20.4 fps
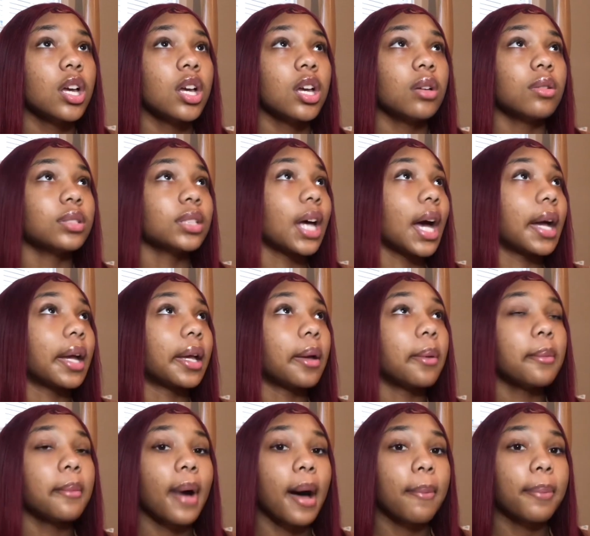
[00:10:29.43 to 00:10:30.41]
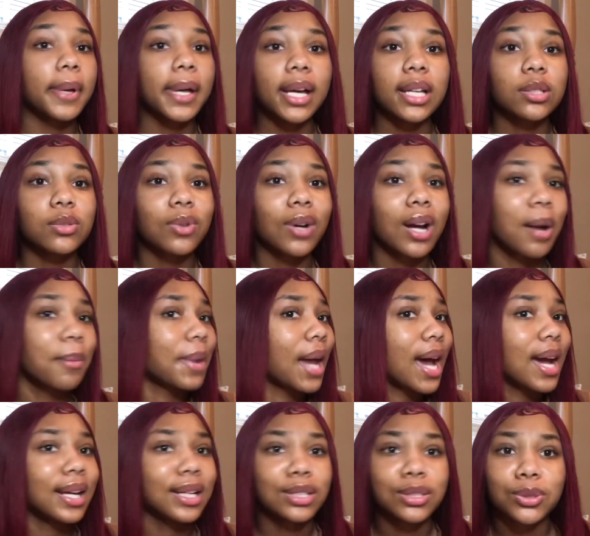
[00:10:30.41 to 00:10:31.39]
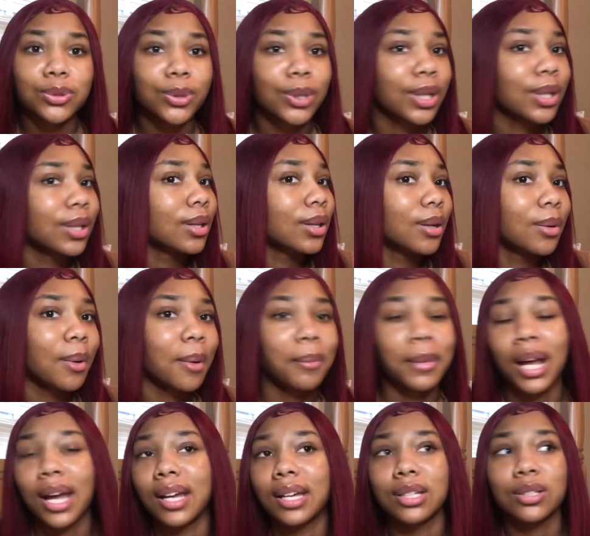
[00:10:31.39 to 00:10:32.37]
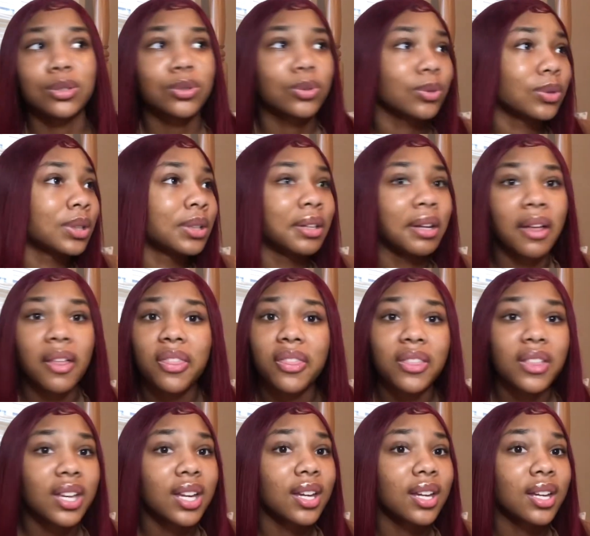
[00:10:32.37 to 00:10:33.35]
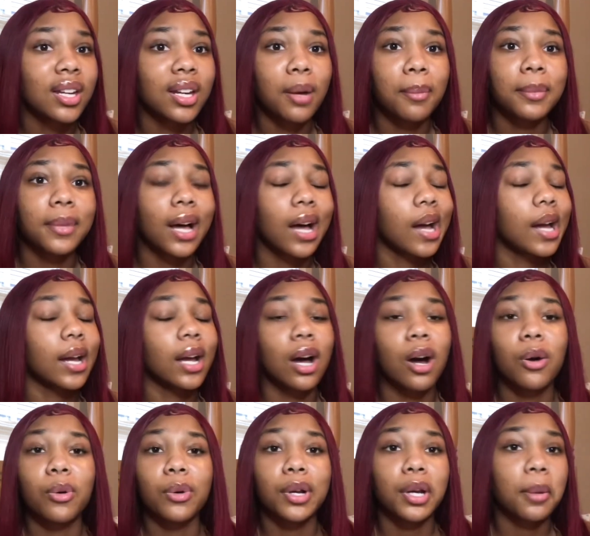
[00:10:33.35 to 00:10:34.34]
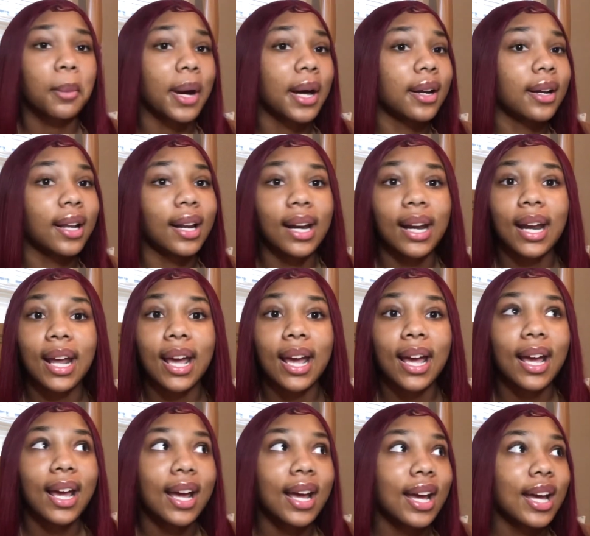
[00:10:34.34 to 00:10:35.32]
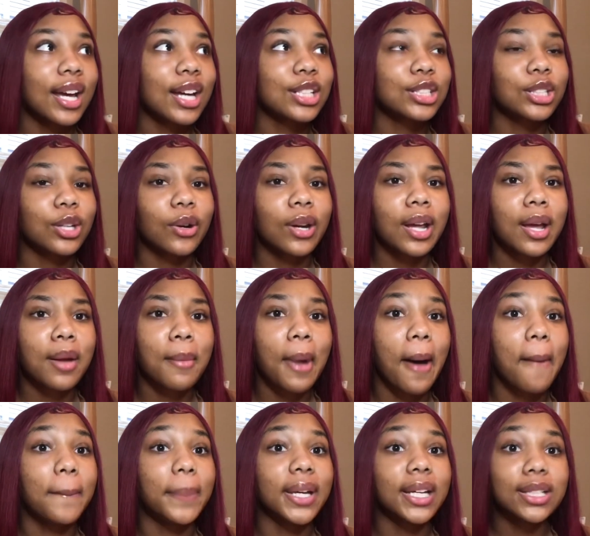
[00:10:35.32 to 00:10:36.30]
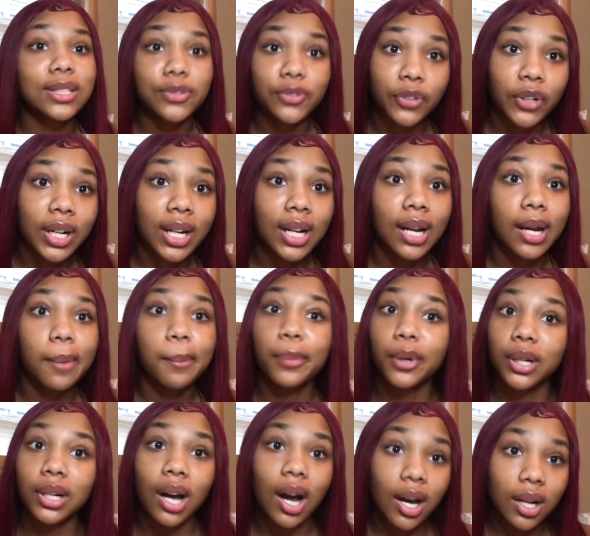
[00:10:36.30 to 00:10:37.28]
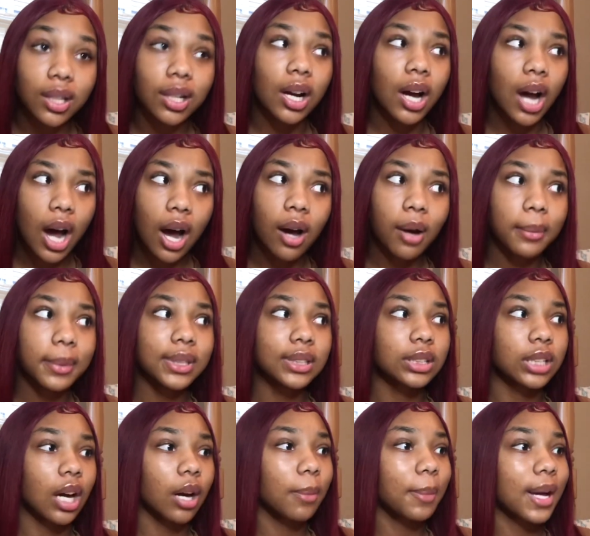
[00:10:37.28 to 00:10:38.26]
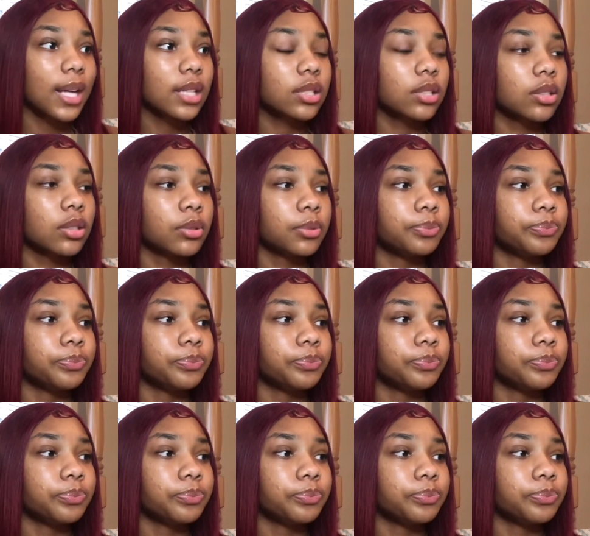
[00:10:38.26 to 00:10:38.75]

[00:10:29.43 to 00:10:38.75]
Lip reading: Like, give me my password. I'm not answering him. I'm not answering nothing. I'm like, I don't care about none of that. And so then my best friend, Brianna, called me to talk about some,